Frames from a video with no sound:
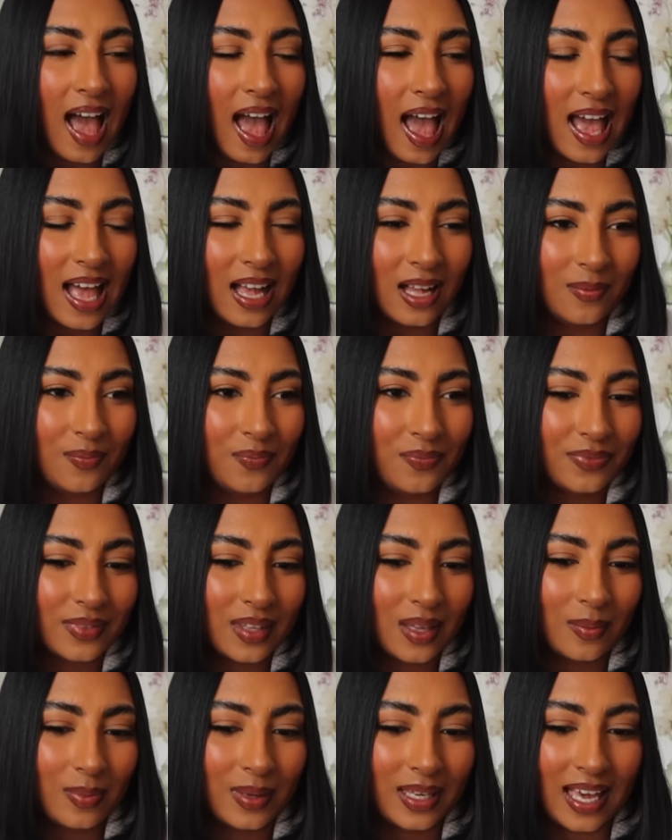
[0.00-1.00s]

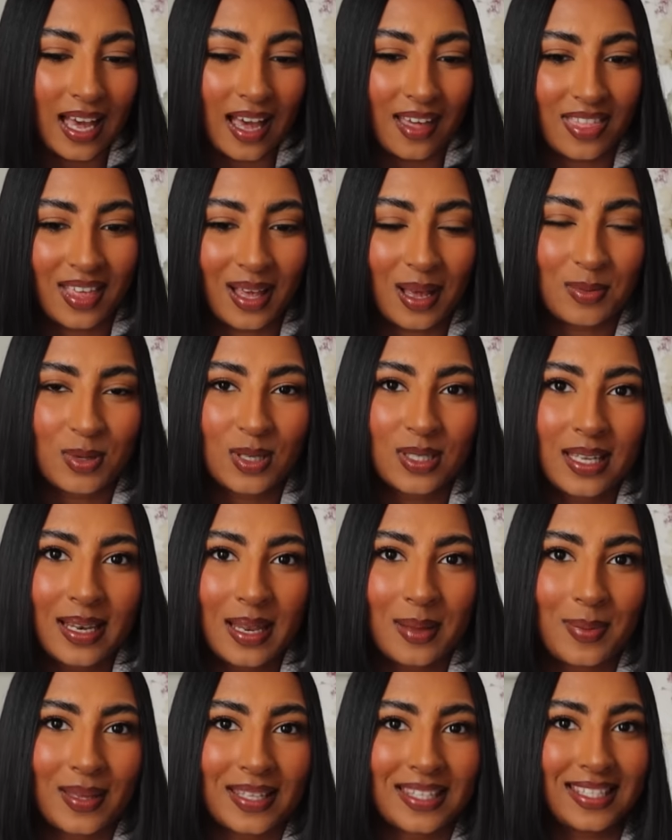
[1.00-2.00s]
But yeah, I think I'm just a
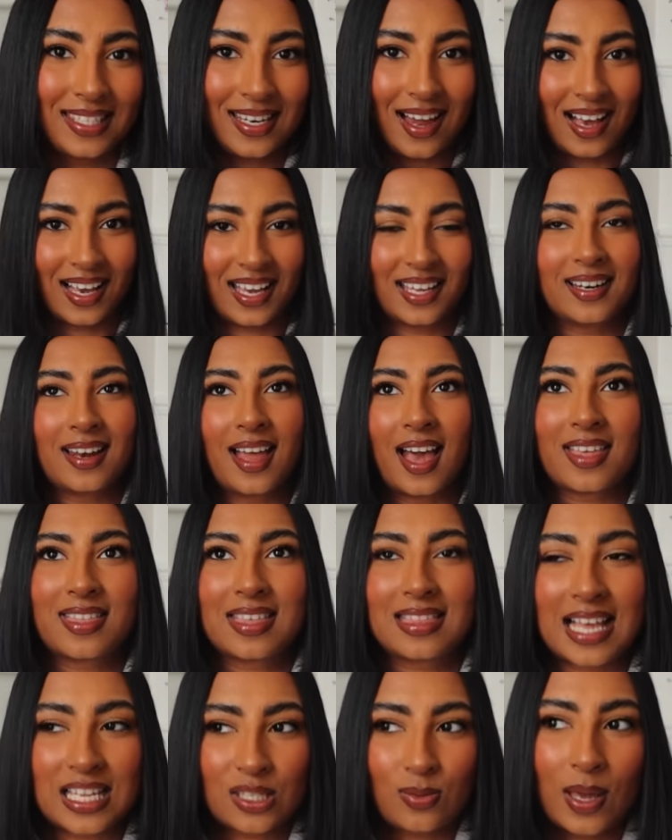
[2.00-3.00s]
little bit stuck, and like, I
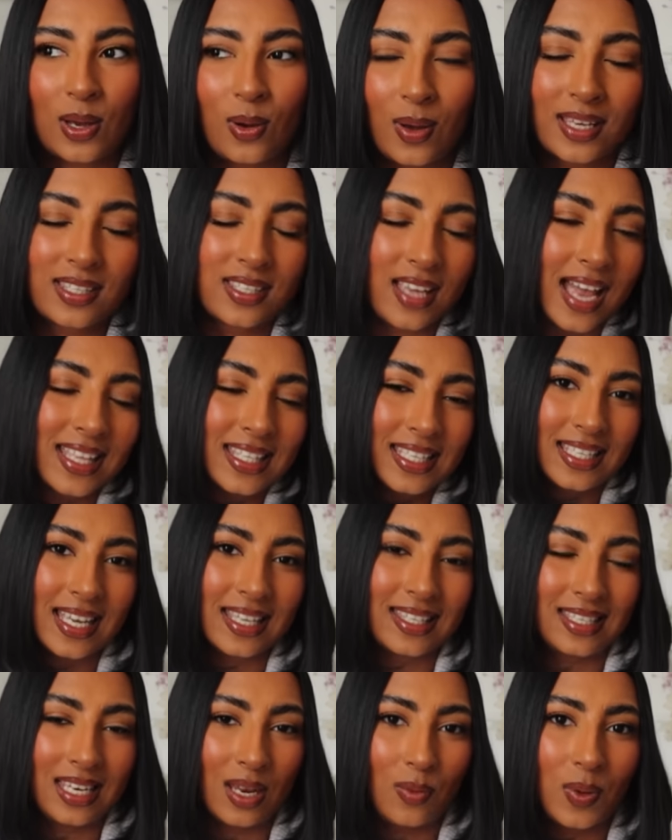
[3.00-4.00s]
think that's why I got excited
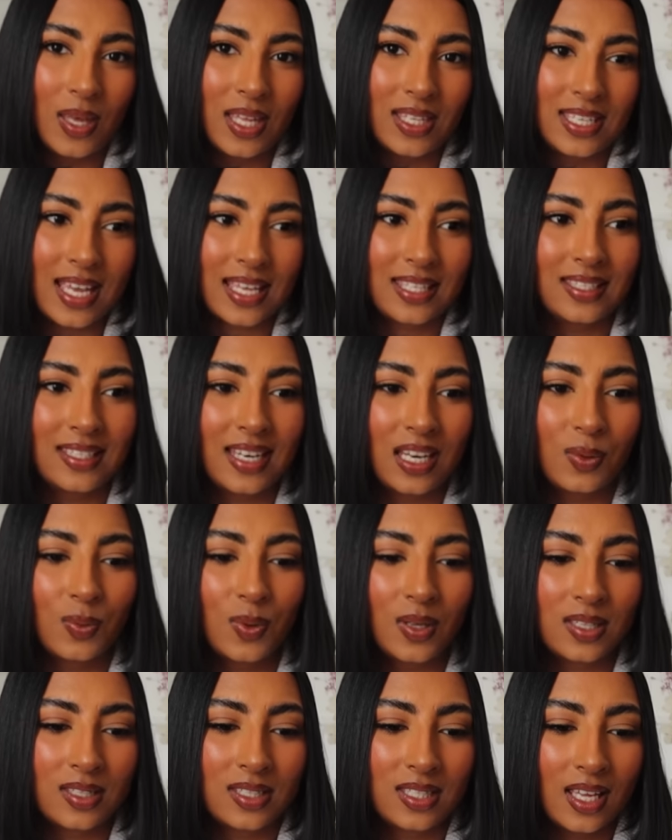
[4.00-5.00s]
yesterday, because yesterday
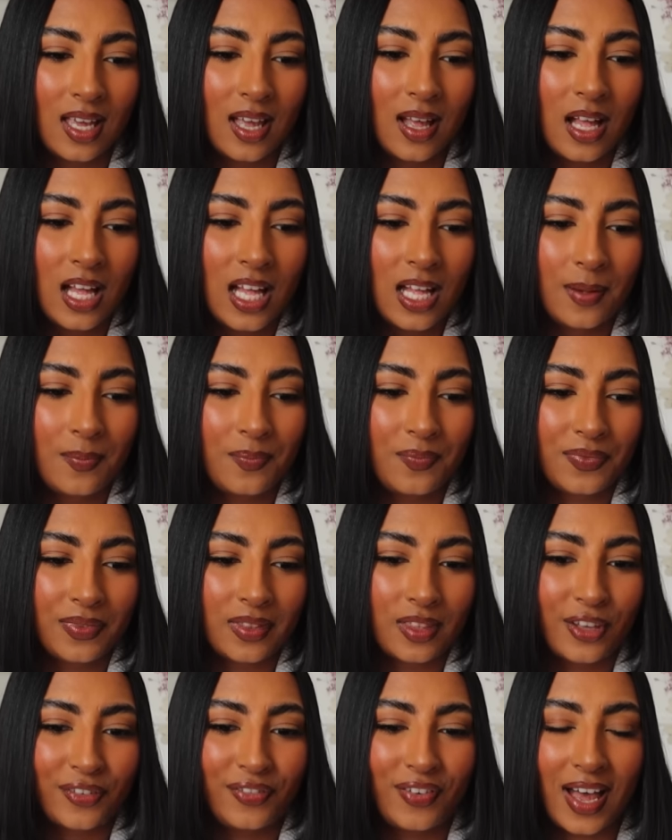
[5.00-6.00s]
was
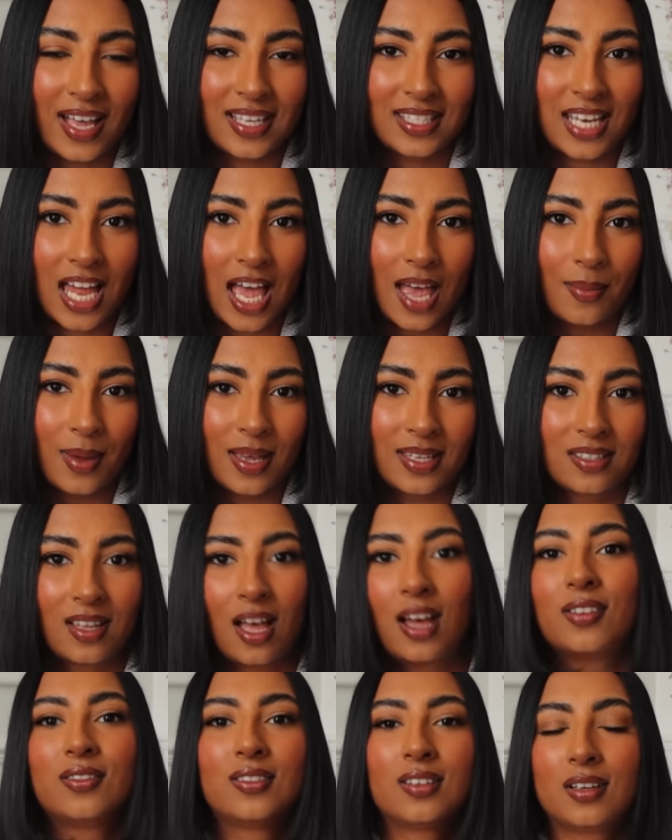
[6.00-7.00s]
the first time I
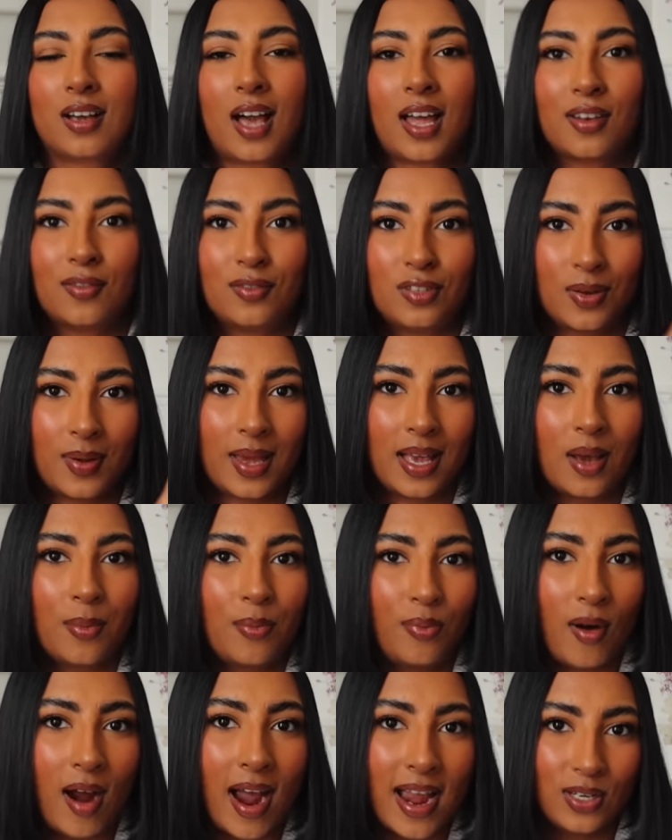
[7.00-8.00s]
started kind of doing
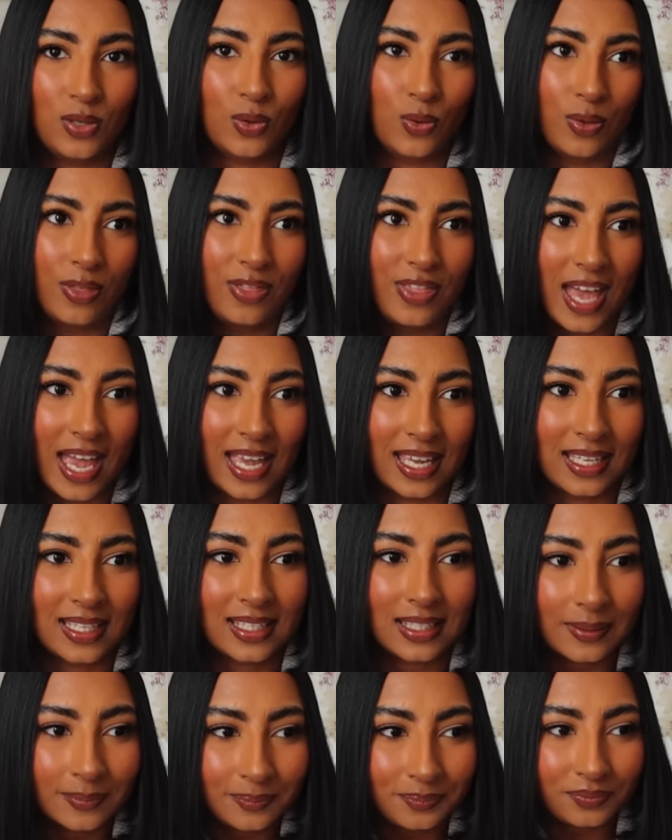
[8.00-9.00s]
bridal
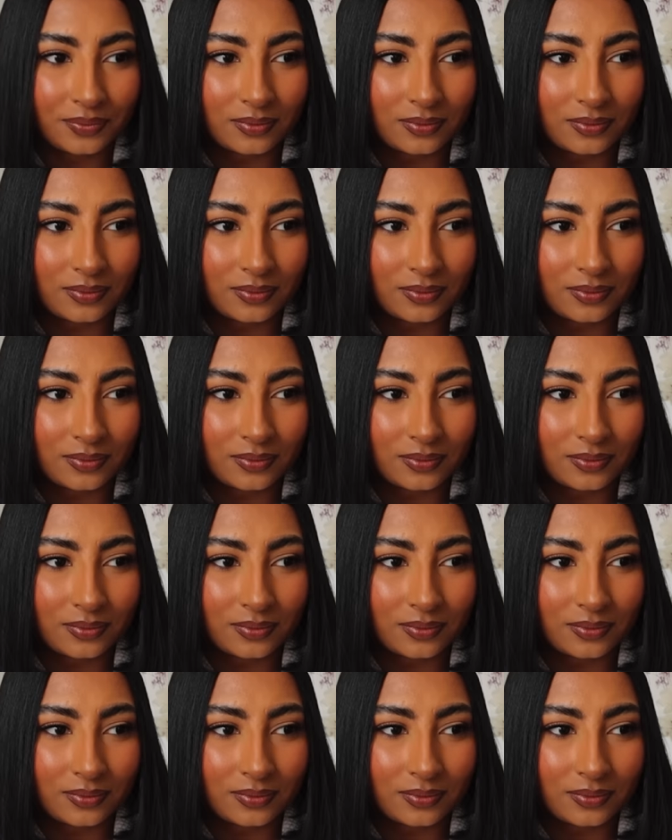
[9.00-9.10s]
things,